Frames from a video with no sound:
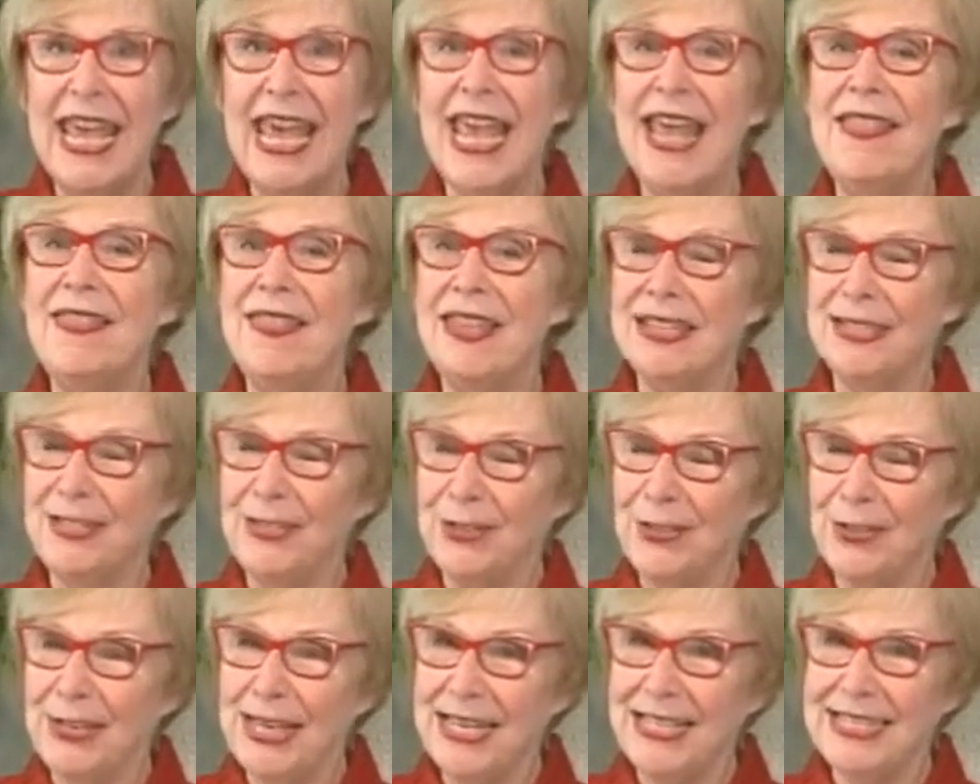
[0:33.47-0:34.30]
And that's
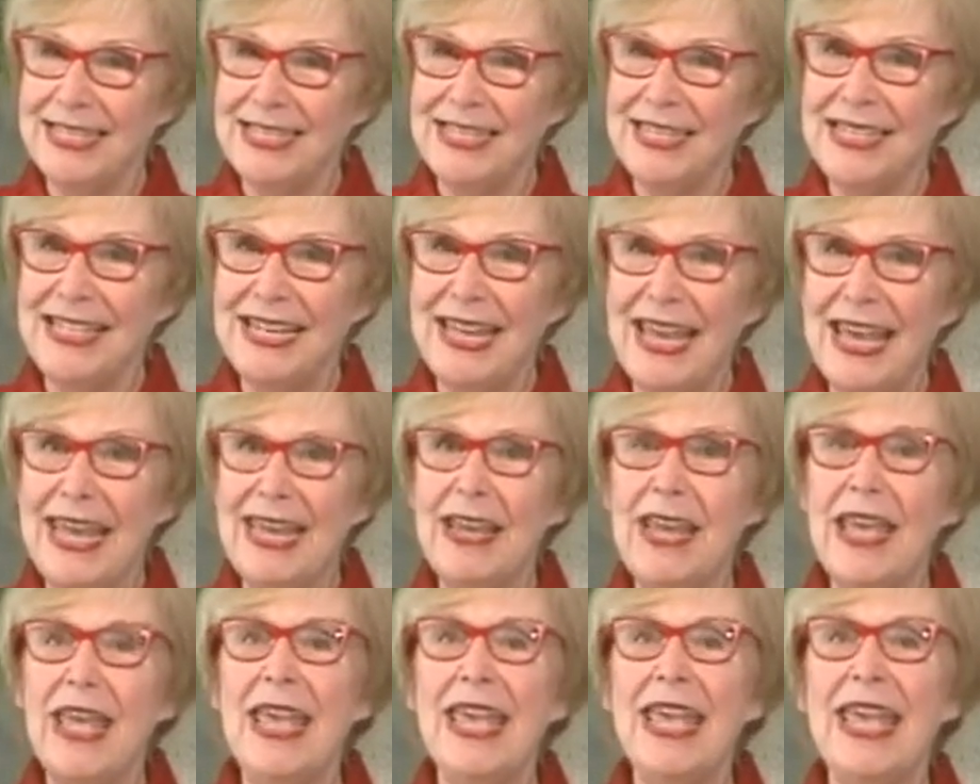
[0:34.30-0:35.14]
our guest today.
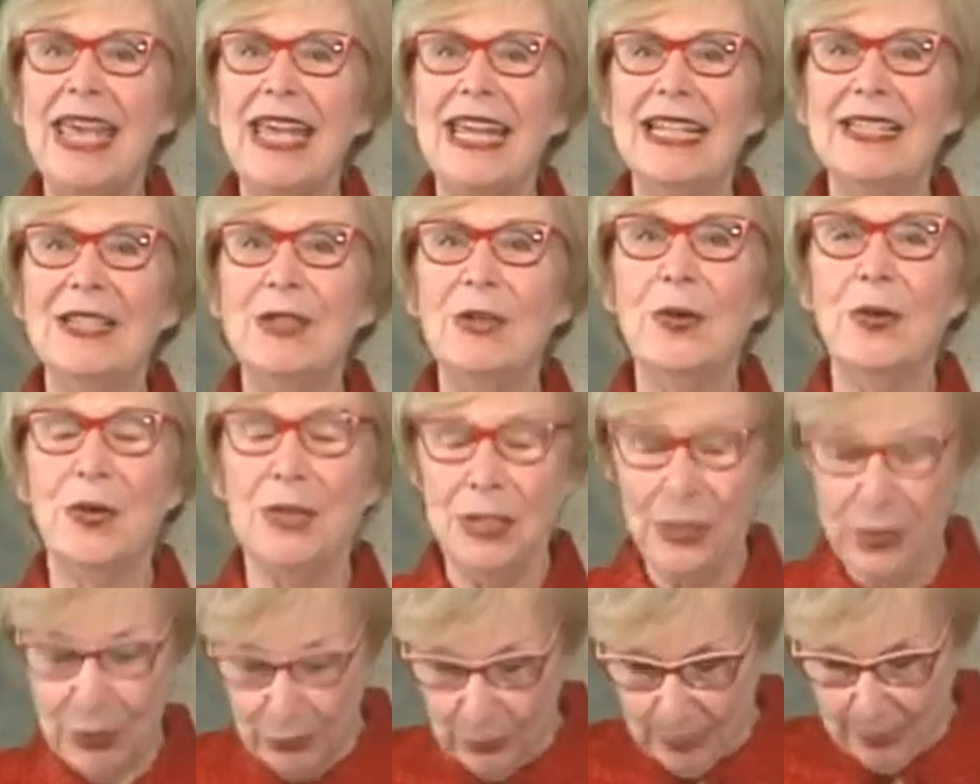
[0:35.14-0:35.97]
It's
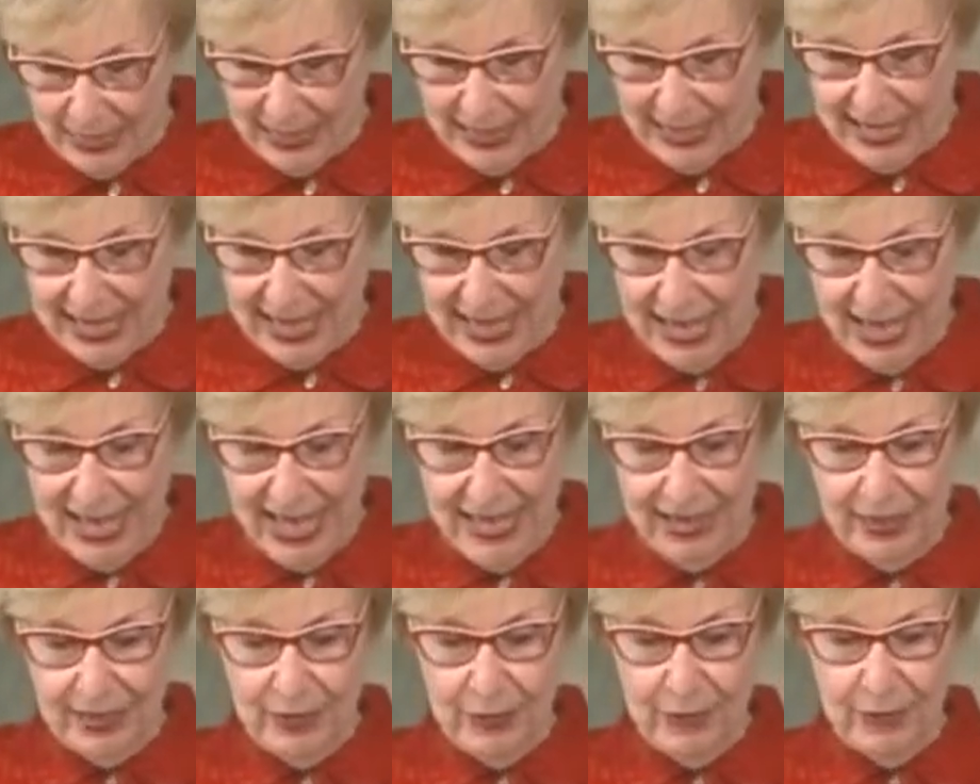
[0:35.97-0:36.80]
going to be
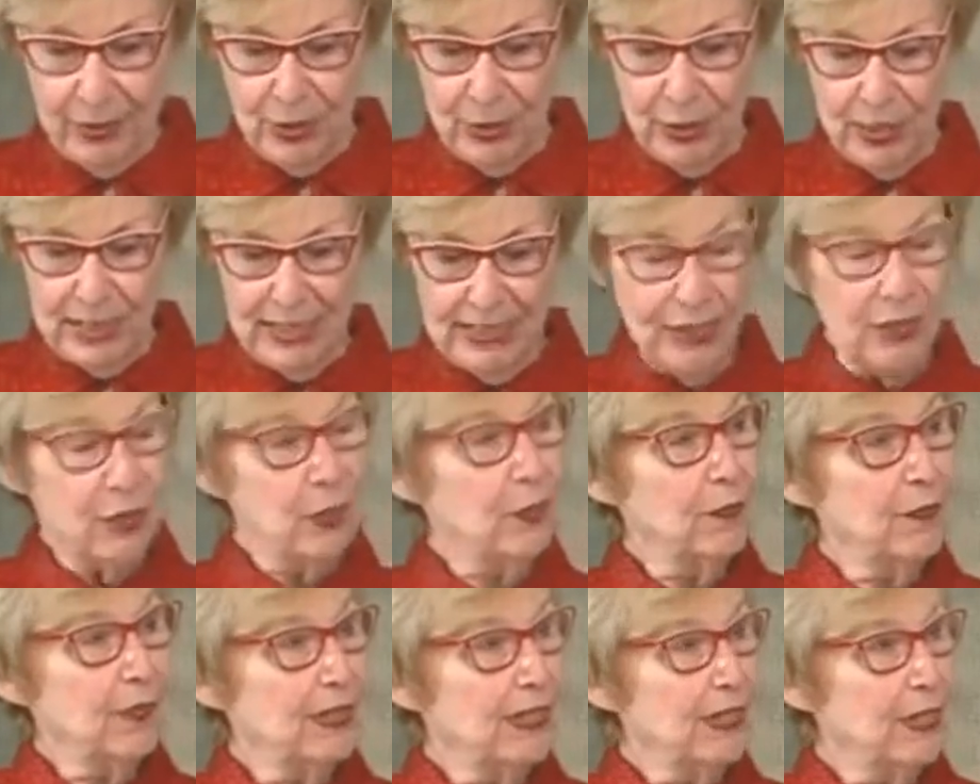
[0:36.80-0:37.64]
Community
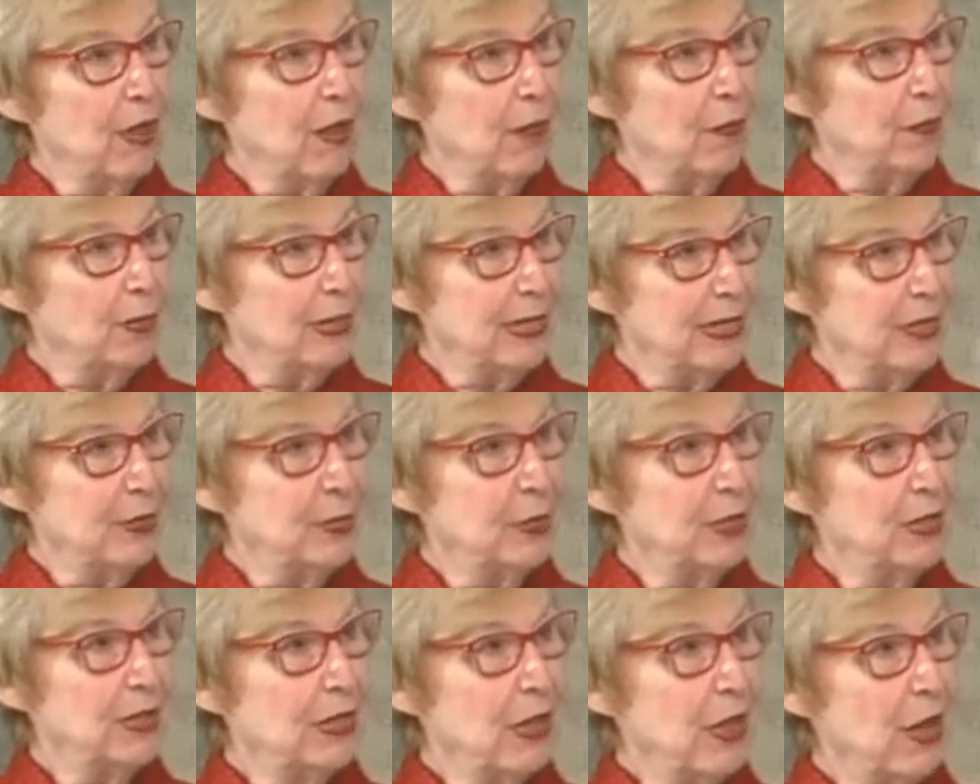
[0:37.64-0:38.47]
Service
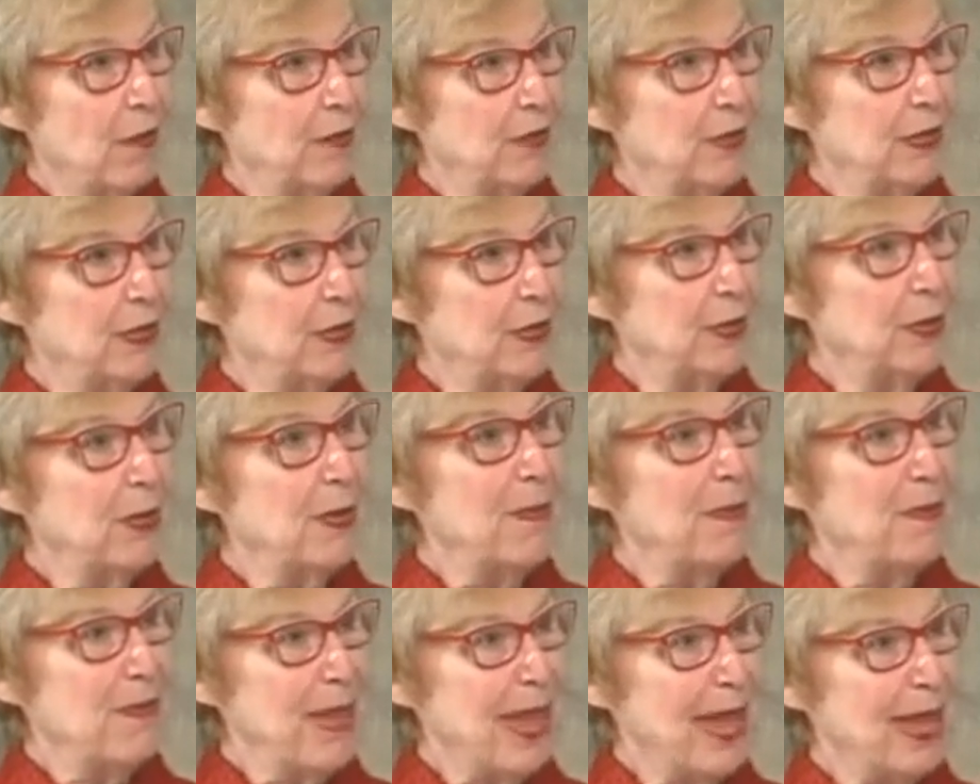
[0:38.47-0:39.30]
Resource Officer Matt